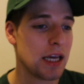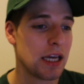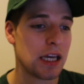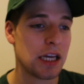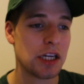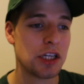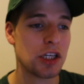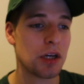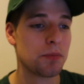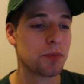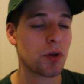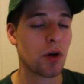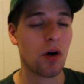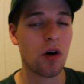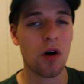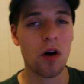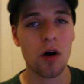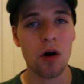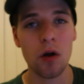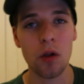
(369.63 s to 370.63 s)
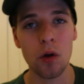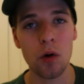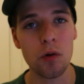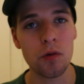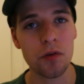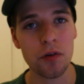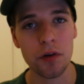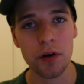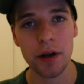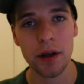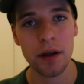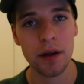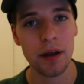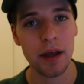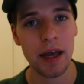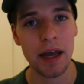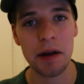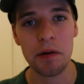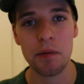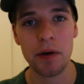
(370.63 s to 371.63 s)
he jumped all over it
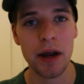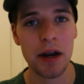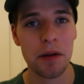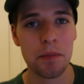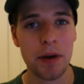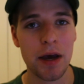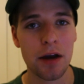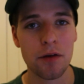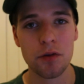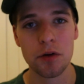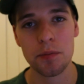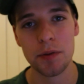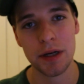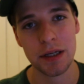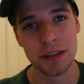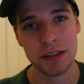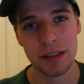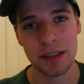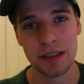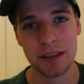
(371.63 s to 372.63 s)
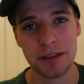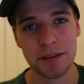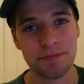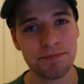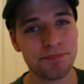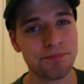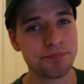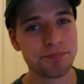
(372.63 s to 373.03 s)
and ran it back for pick six.